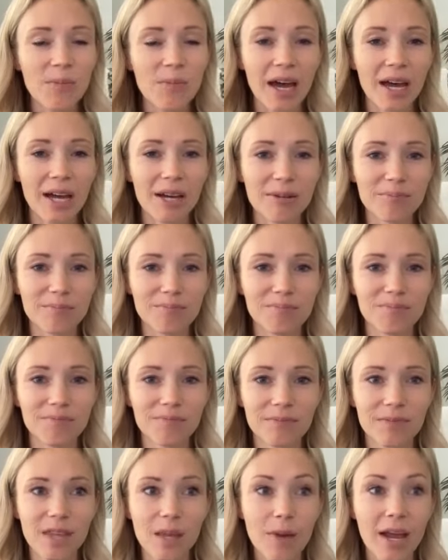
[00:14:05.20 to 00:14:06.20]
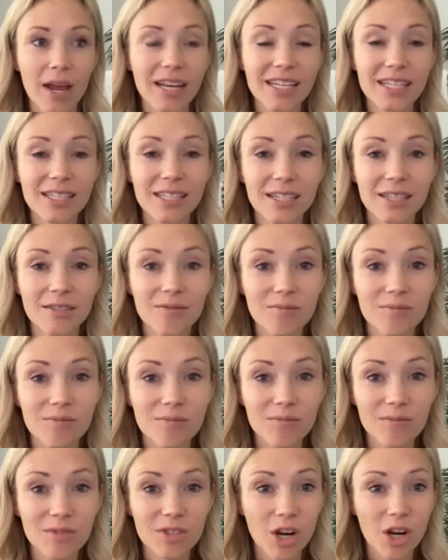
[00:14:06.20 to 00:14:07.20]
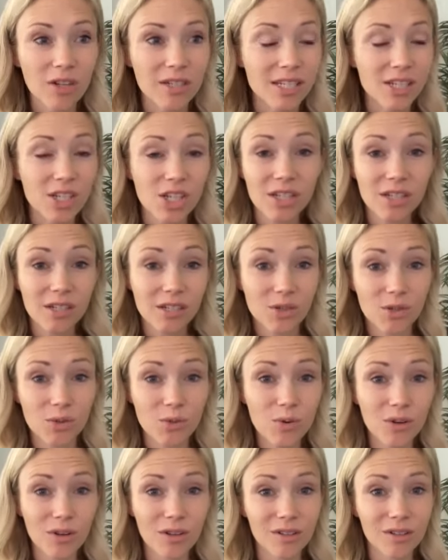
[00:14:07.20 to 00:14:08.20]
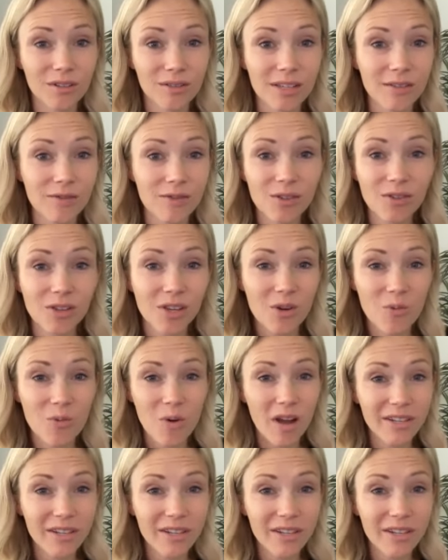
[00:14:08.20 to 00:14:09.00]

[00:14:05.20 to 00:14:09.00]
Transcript: um, they might need to start teaching at a school, even though they mm-hmm. don't mm.